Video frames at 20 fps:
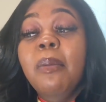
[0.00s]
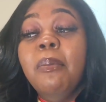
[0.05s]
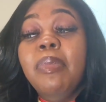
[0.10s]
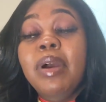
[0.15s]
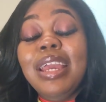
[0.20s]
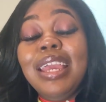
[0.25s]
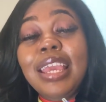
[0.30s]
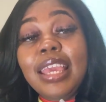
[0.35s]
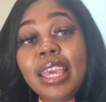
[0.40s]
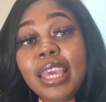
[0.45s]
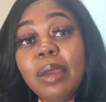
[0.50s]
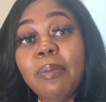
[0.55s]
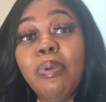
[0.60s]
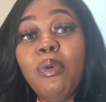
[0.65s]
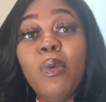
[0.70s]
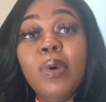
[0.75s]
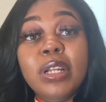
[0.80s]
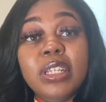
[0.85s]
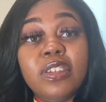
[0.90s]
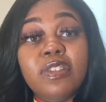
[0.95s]
But he get
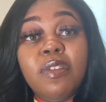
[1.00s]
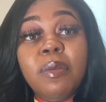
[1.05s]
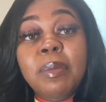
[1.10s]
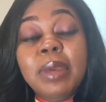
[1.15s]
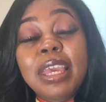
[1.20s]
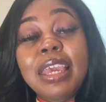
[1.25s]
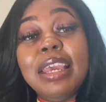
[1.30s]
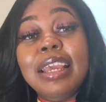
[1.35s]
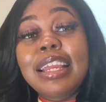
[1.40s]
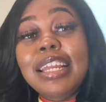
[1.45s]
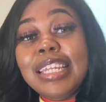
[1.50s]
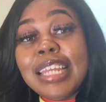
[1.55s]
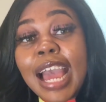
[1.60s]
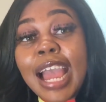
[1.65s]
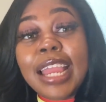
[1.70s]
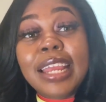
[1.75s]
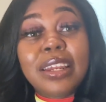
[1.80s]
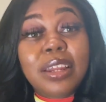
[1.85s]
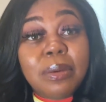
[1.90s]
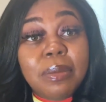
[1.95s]
pointers for me and he
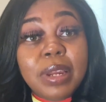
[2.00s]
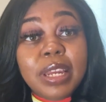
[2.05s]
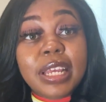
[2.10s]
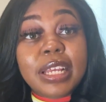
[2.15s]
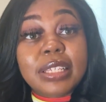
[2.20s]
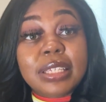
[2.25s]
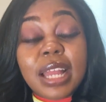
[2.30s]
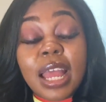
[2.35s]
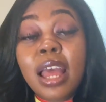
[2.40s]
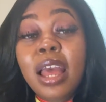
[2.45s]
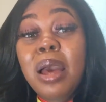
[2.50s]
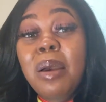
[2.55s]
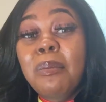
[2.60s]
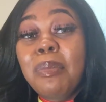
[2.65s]
tighten up the next time.